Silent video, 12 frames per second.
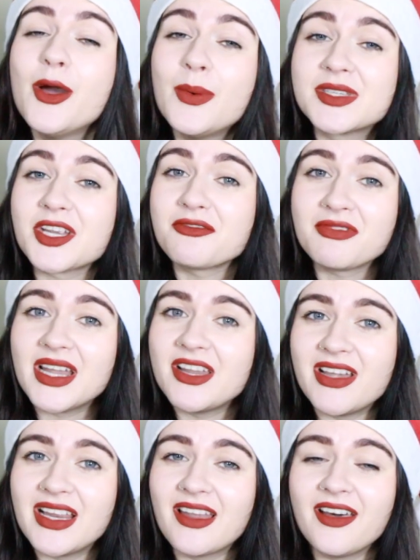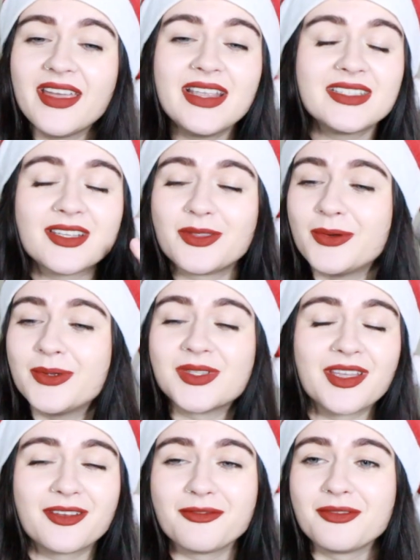which I really, really liked. I thought it was
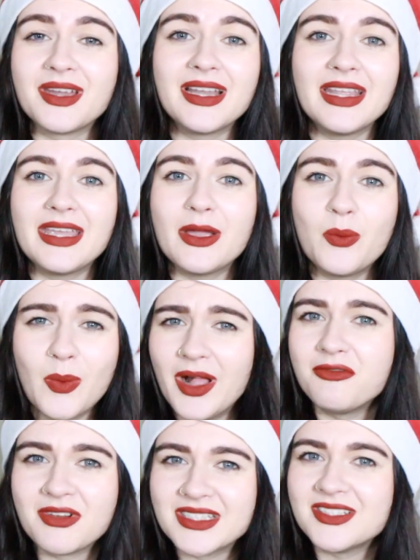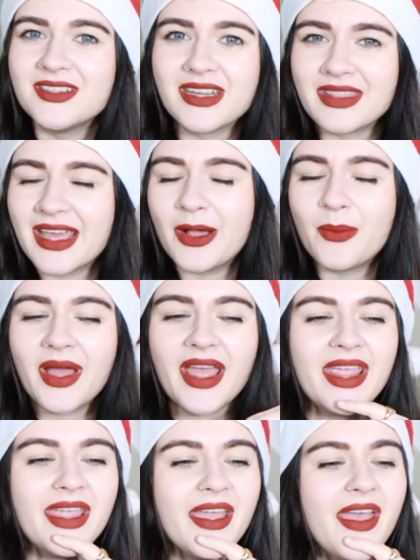like really well written in that
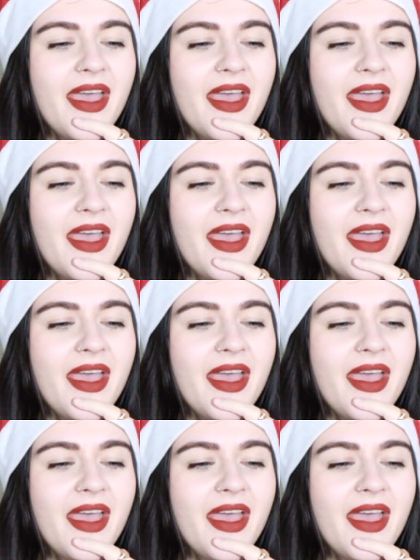way.